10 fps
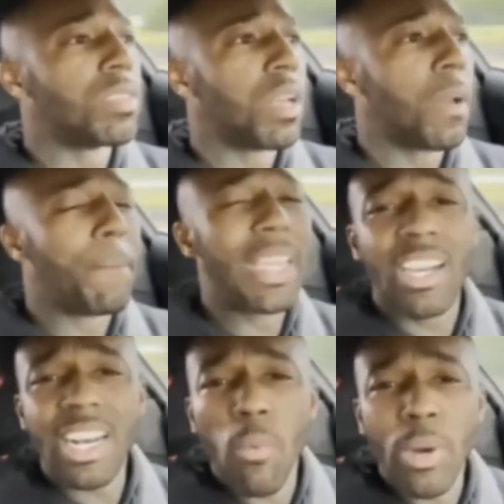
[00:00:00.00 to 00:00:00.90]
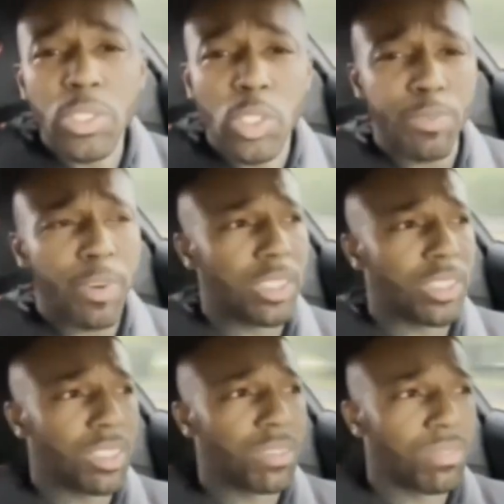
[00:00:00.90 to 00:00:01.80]
be good at what you do
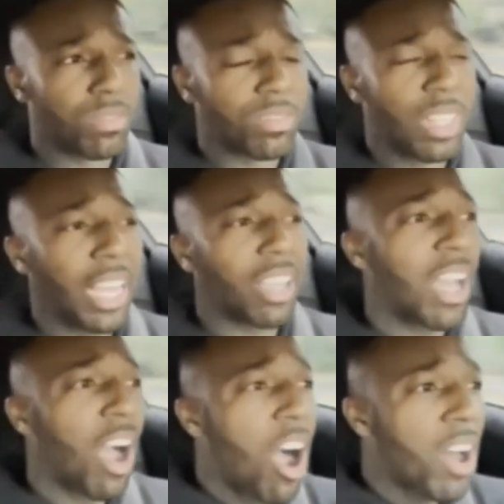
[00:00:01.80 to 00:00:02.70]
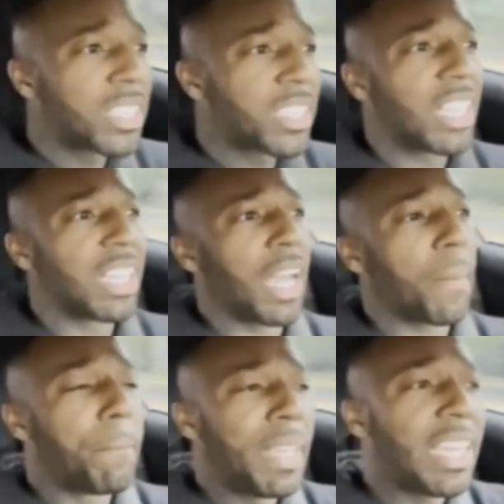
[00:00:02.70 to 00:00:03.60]
first. Like, honestly, like,
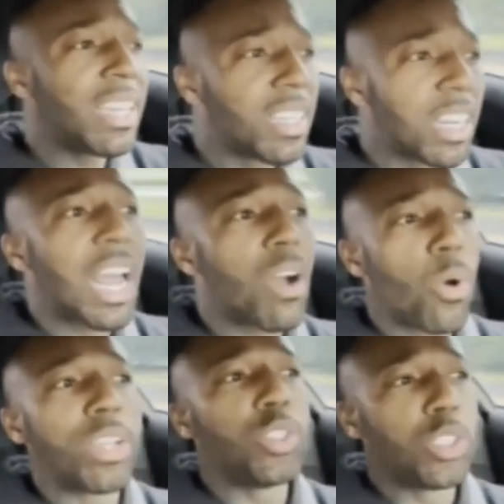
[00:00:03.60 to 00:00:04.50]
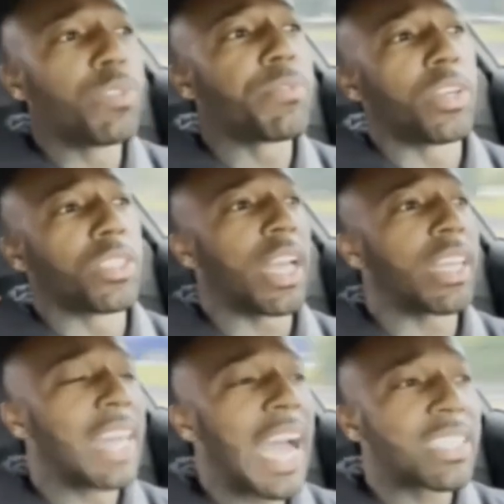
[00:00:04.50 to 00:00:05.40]
be good at what you do first.
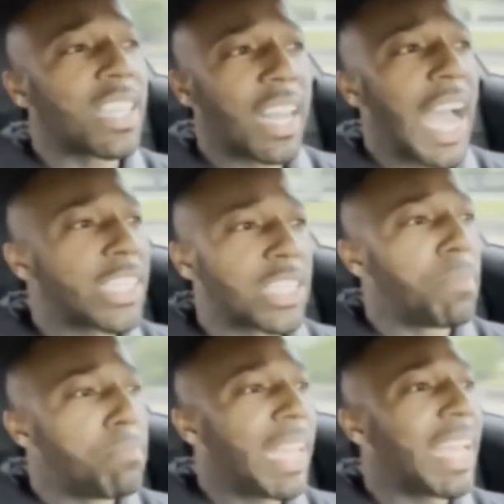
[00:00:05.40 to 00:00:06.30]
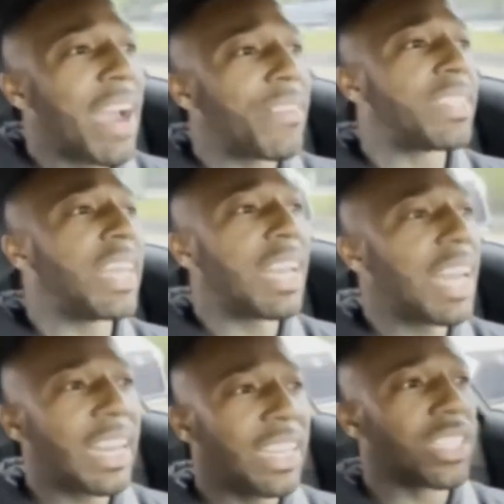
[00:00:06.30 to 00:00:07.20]
Like, that's gonna actually make everything a
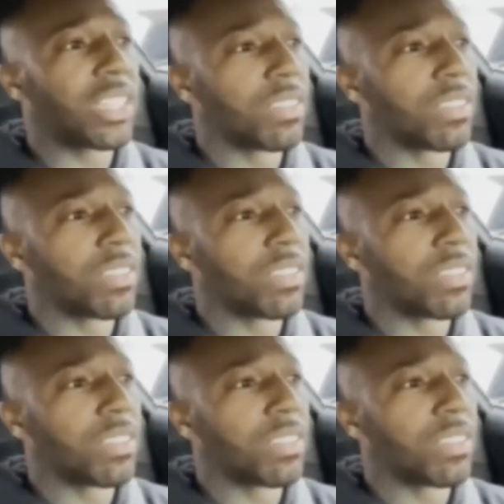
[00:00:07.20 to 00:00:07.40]
lot easier.